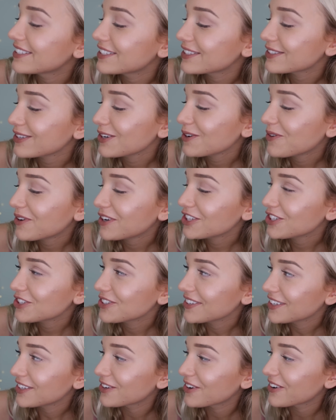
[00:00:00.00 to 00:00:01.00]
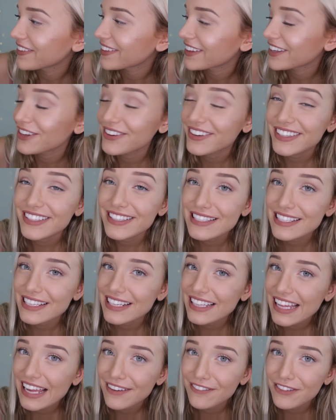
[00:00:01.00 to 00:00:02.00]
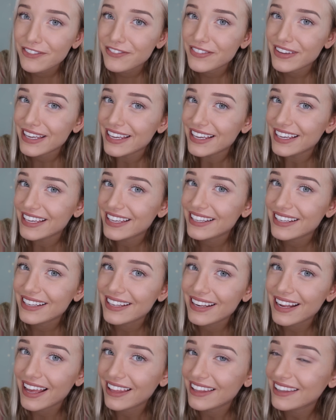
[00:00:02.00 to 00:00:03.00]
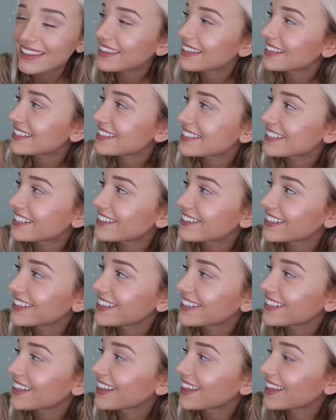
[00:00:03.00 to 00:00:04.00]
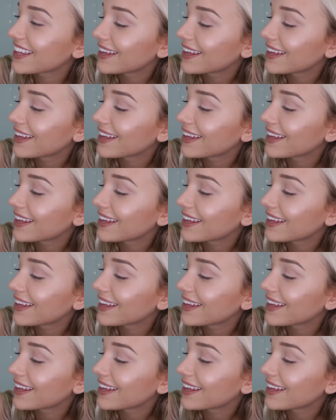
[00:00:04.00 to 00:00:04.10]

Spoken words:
So I wanted you to know that you can still have a vegan, healthy cereal